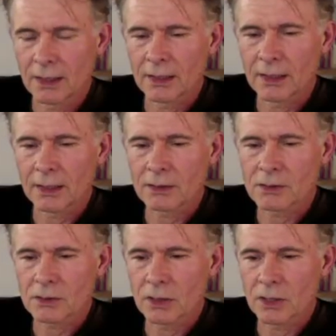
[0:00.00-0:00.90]
and then
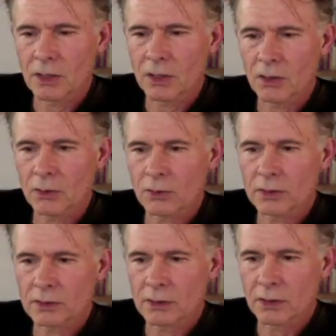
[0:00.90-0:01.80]

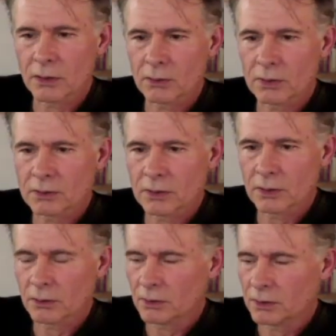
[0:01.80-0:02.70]
slowly
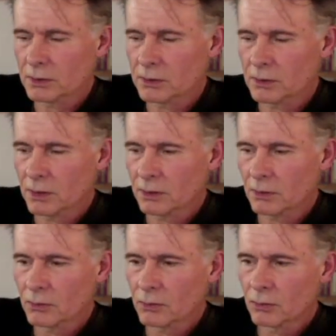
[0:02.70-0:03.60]
start